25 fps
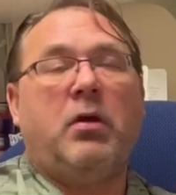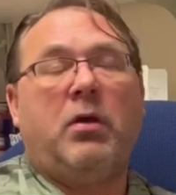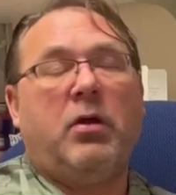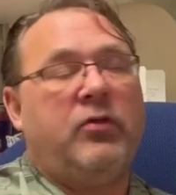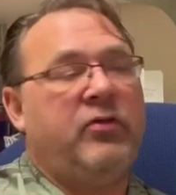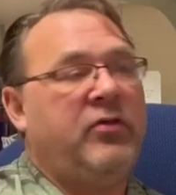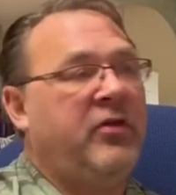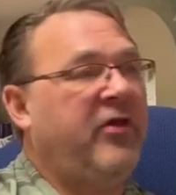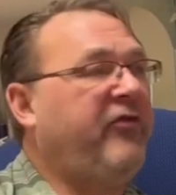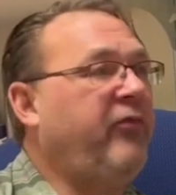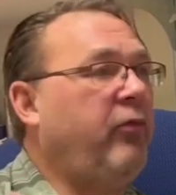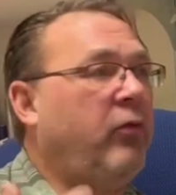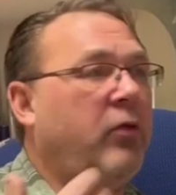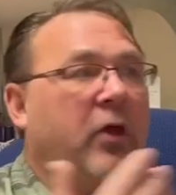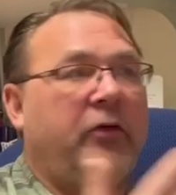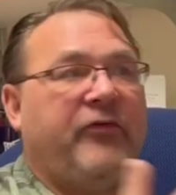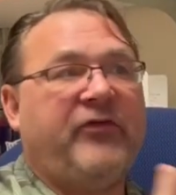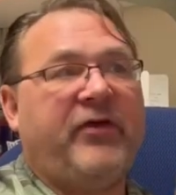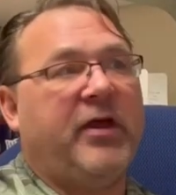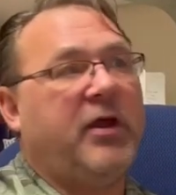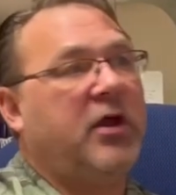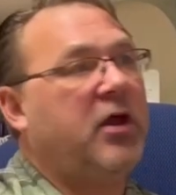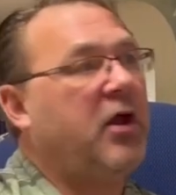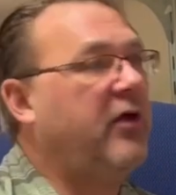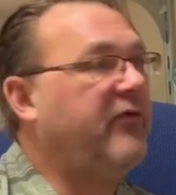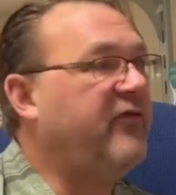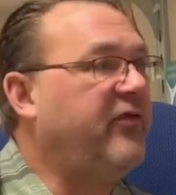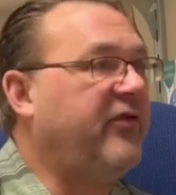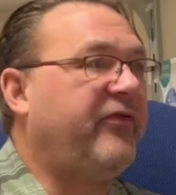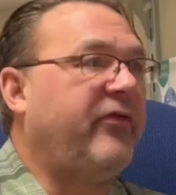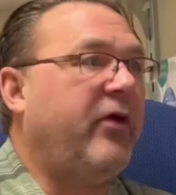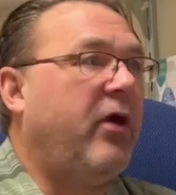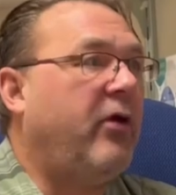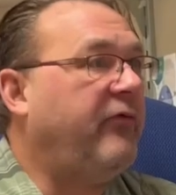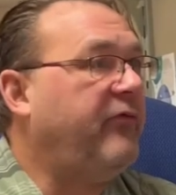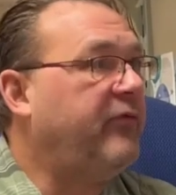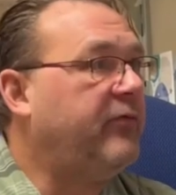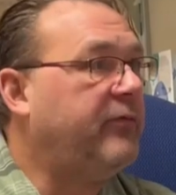this will all take care of
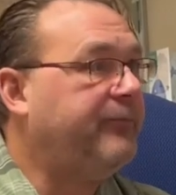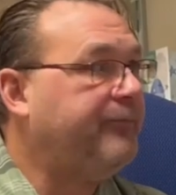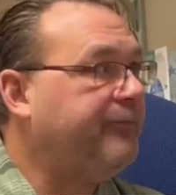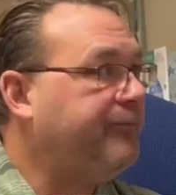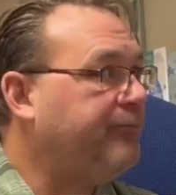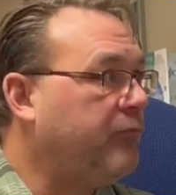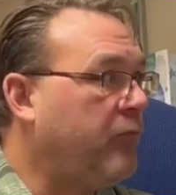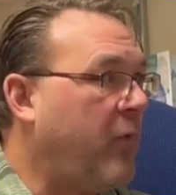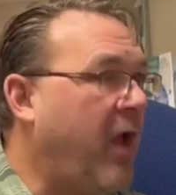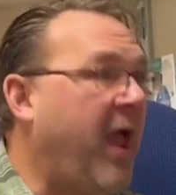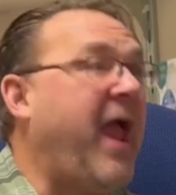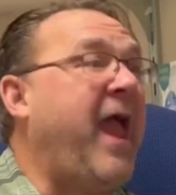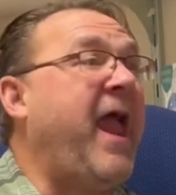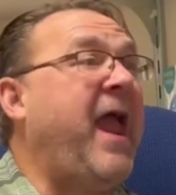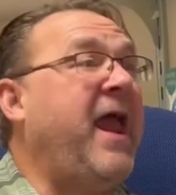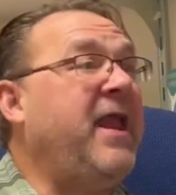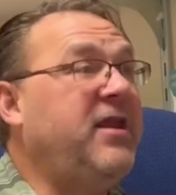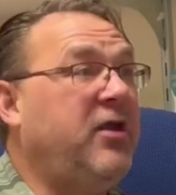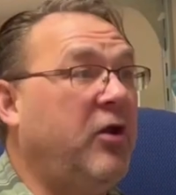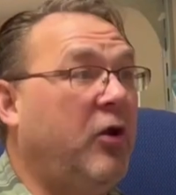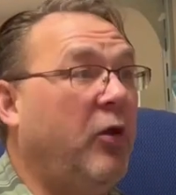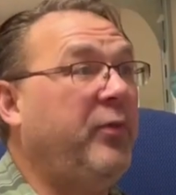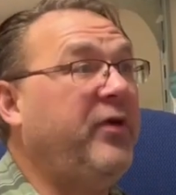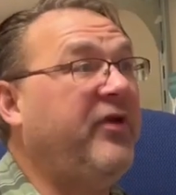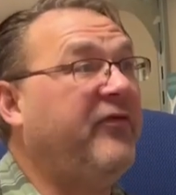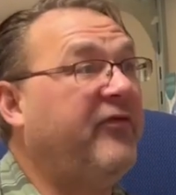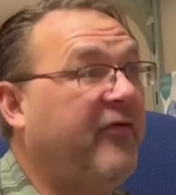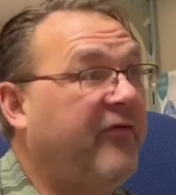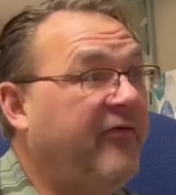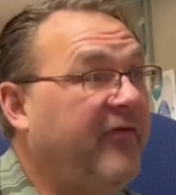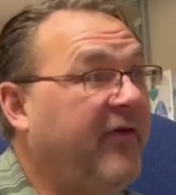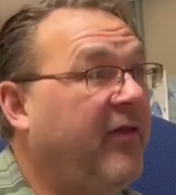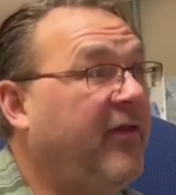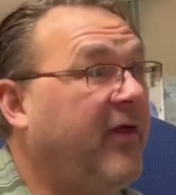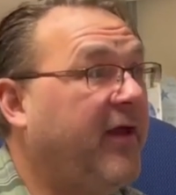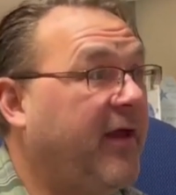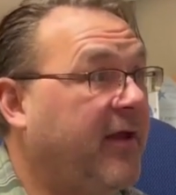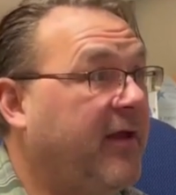itself, and it'll be
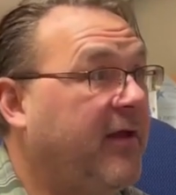fulfilling.